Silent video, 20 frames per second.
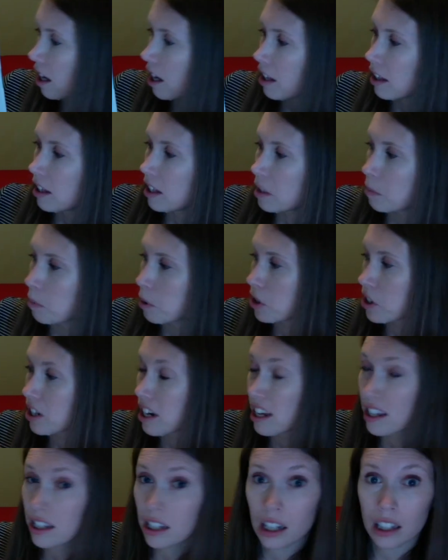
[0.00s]
This person
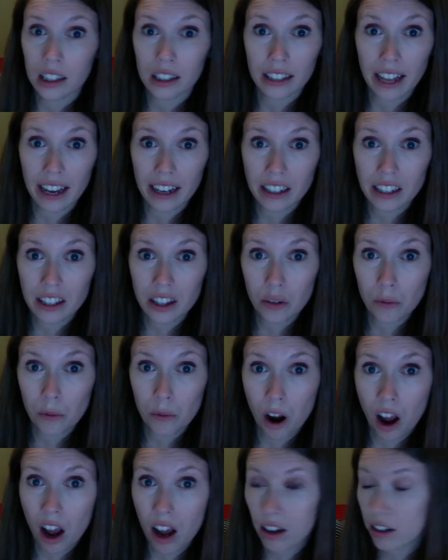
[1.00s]
has collected the
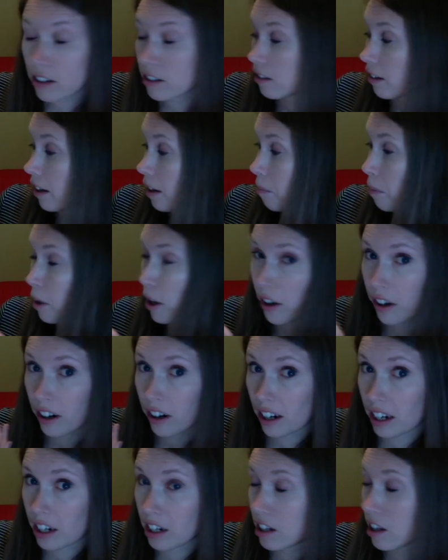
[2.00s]
rock and put her
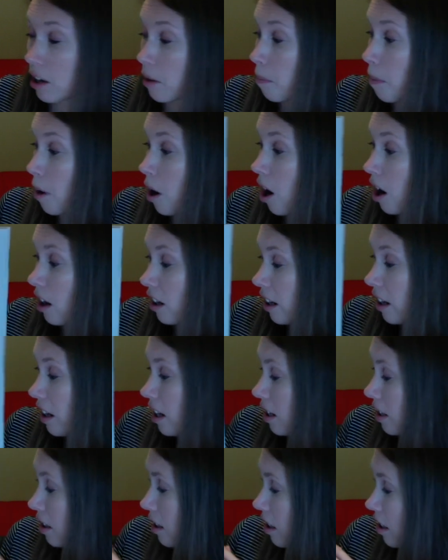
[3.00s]
in their
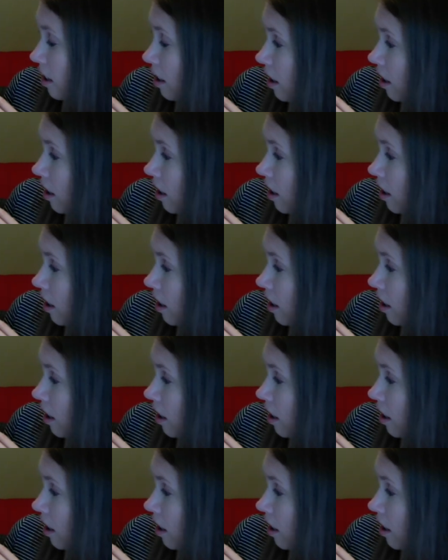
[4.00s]
pocket.